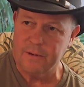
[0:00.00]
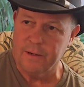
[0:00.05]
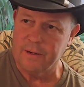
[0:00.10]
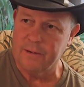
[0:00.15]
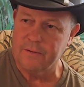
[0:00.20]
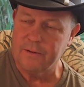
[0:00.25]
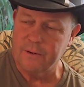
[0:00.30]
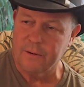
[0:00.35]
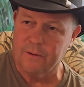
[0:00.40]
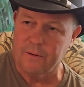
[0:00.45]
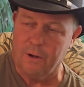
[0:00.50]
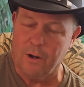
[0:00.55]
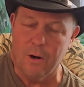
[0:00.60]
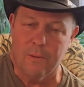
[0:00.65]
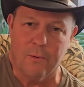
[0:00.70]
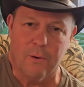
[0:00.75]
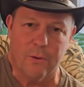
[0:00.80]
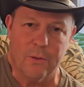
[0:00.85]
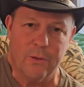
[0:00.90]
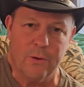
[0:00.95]
uh,
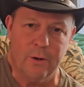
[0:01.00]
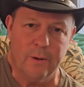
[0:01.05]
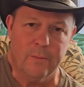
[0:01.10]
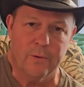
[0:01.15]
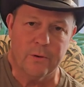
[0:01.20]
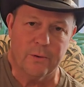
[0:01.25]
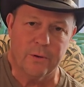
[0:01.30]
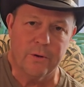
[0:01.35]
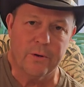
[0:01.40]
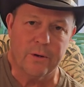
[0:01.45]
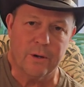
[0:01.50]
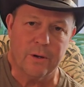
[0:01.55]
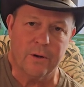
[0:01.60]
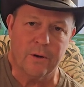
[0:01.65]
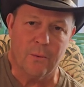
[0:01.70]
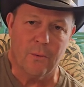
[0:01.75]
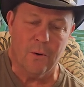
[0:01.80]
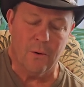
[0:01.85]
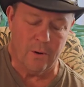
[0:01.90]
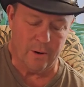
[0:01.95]
global
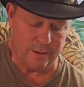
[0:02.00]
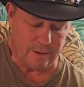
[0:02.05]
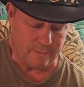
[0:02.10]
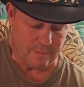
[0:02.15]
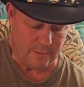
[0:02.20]
thermonuclear war at the